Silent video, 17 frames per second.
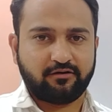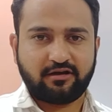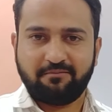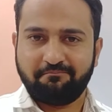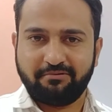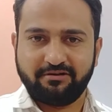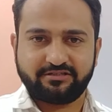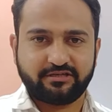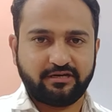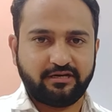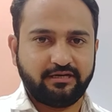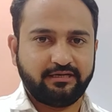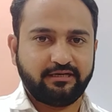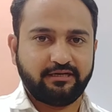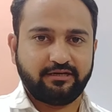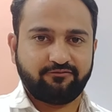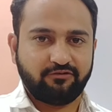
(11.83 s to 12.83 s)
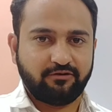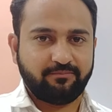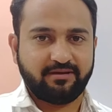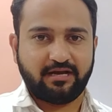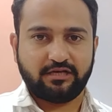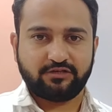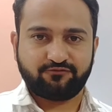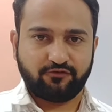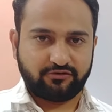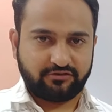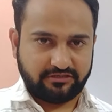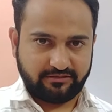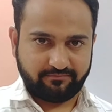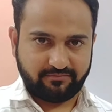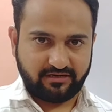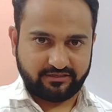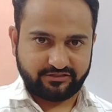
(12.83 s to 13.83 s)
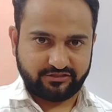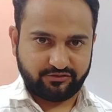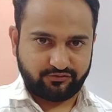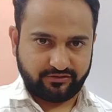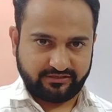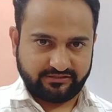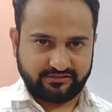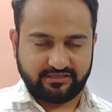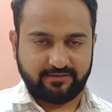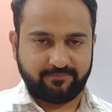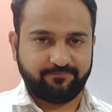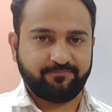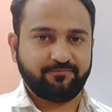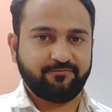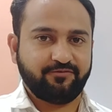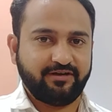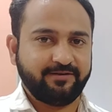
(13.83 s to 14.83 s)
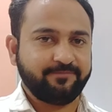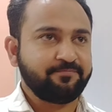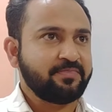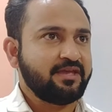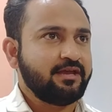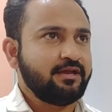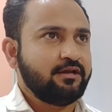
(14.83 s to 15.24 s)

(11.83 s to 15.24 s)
compulsorily it will be asked for 10 marks into exam. Fine.